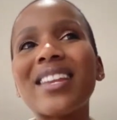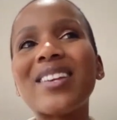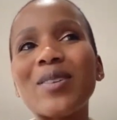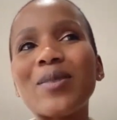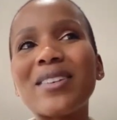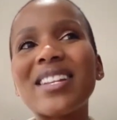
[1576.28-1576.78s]

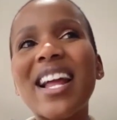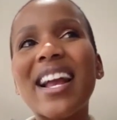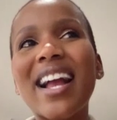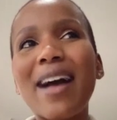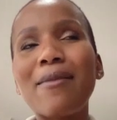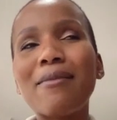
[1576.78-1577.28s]
it's almost
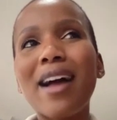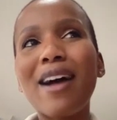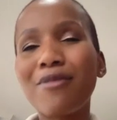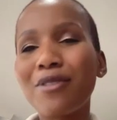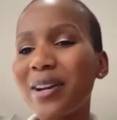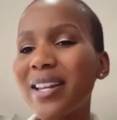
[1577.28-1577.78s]
like
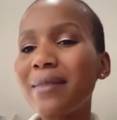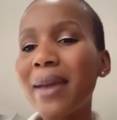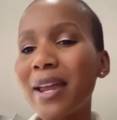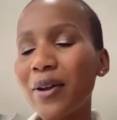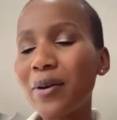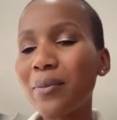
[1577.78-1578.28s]
I've already
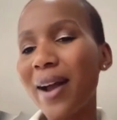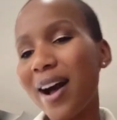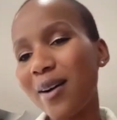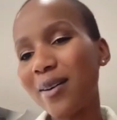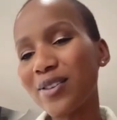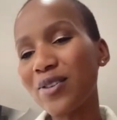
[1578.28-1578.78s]
made her
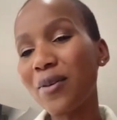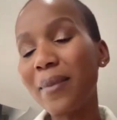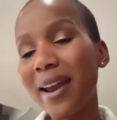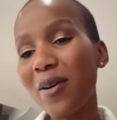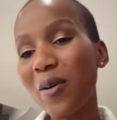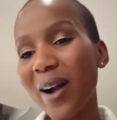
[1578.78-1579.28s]
proud no
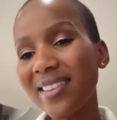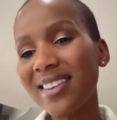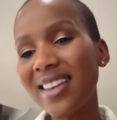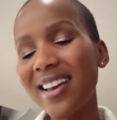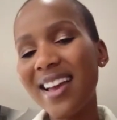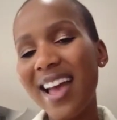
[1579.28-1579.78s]
matter what.
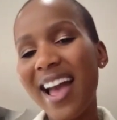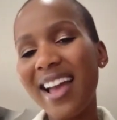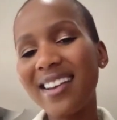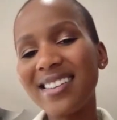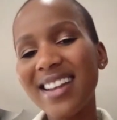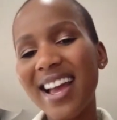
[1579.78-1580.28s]

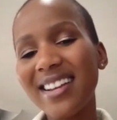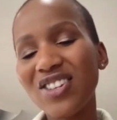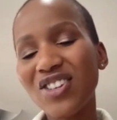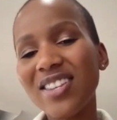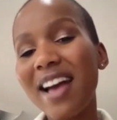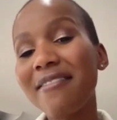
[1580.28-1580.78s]
And
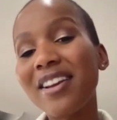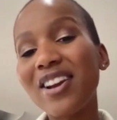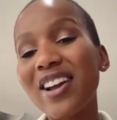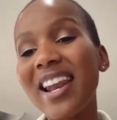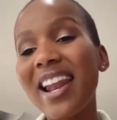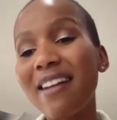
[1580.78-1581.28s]
just having
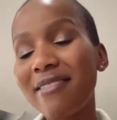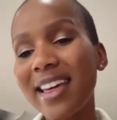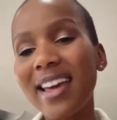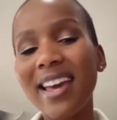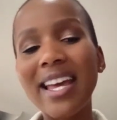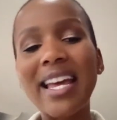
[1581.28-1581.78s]
her love
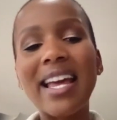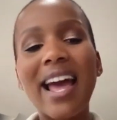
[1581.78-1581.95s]
there,